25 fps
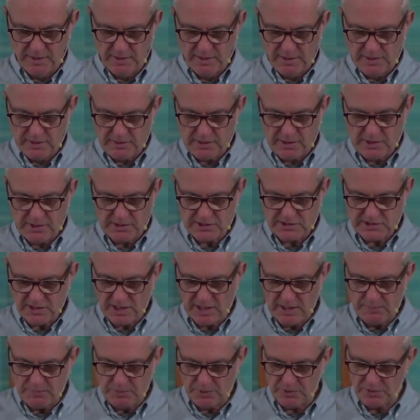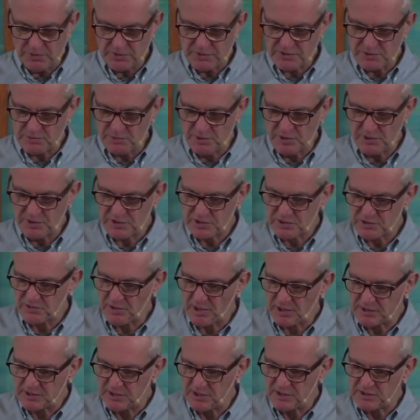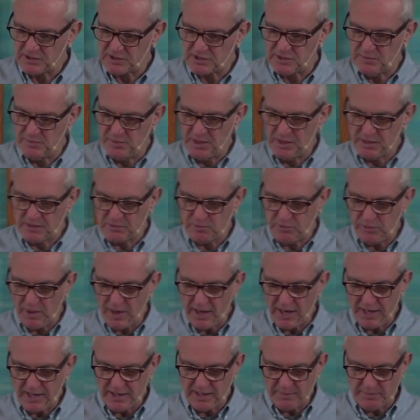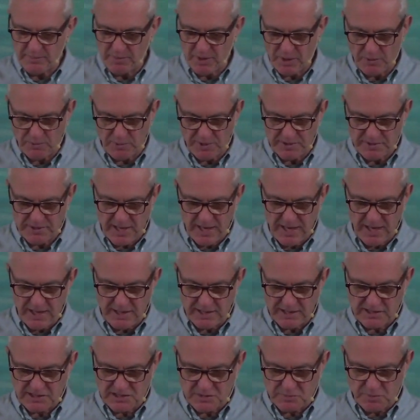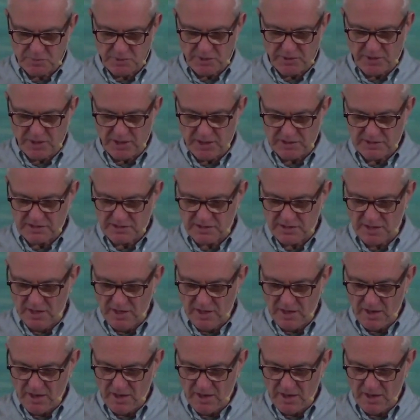The disciples were instructed to be quiet about what they had experienced